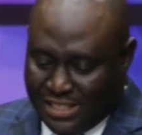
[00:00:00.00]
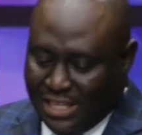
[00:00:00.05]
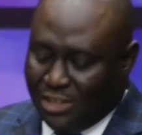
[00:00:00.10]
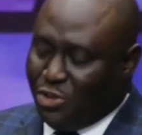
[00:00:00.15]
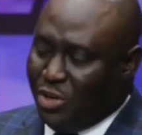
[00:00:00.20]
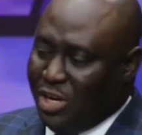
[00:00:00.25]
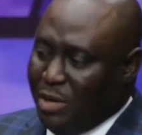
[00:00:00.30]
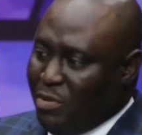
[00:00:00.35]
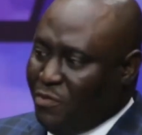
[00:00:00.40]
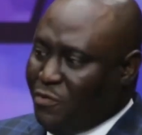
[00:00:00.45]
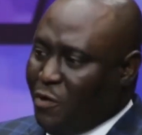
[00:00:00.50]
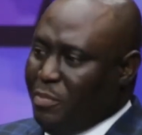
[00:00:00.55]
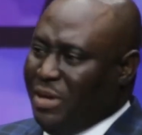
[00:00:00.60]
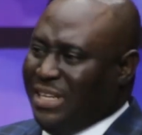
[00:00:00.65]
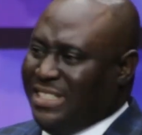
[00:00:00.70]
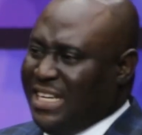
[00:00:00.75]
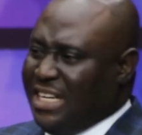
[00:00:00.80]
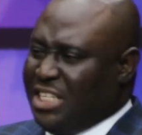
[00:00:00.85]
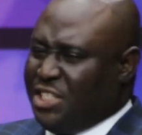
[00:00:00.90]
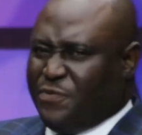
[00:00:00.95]
Tell your neighbor for
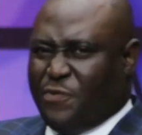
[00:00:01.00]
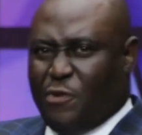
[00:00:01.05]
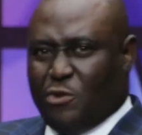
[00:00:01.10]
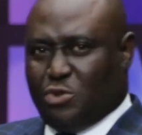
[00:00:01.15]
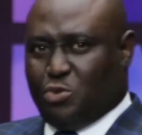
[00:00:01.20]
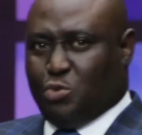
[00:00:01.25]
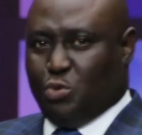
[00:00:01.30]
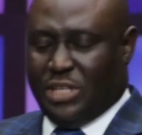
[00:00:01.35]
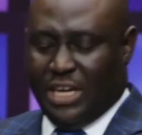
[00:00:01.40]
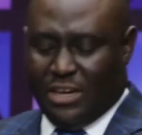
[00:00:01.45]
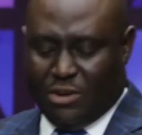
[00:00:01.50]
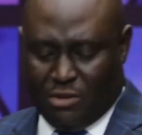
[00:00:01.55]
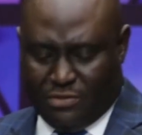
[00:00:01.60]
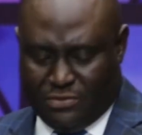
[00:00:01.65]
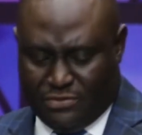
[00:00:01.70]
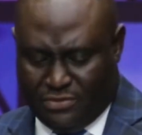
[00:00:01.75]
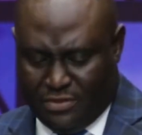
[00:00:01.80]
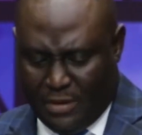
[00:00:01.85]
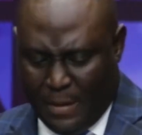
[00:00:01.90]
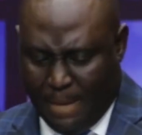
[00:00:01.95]
me, it takes force to take
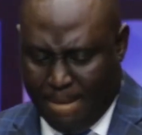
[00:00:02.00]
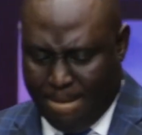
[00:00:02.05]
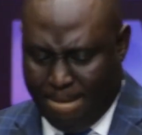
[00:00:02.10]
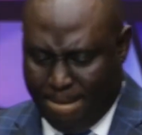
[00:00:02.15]
off.